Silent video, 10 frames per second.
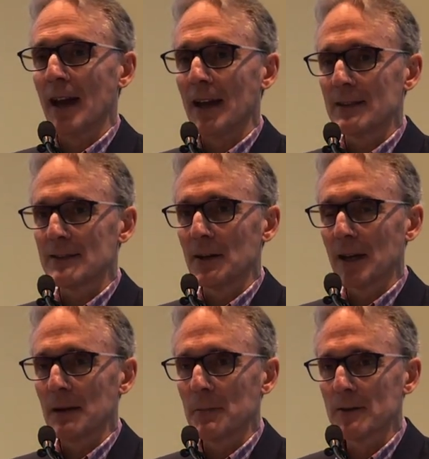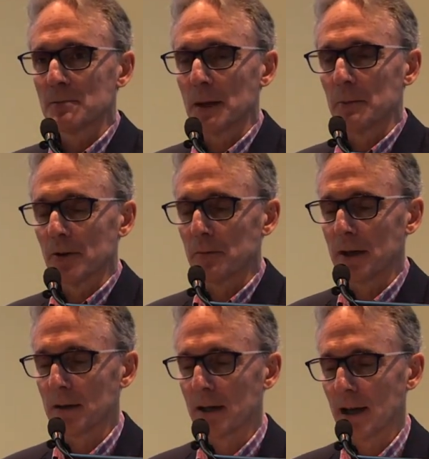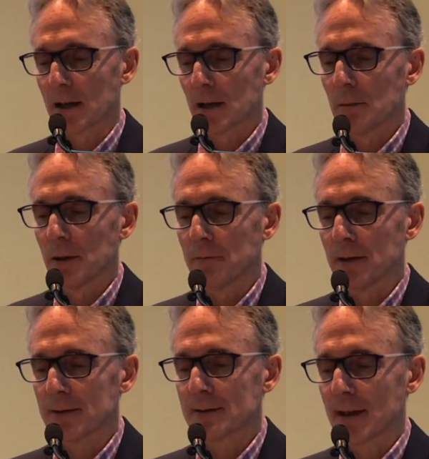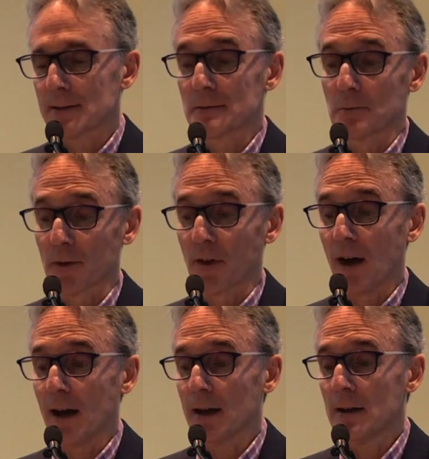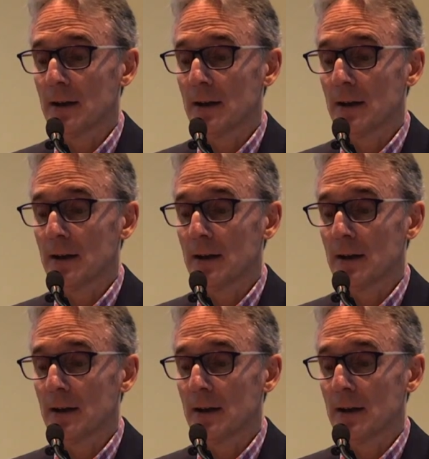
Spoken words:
And so, again, most people have been a little oblivious, as was I,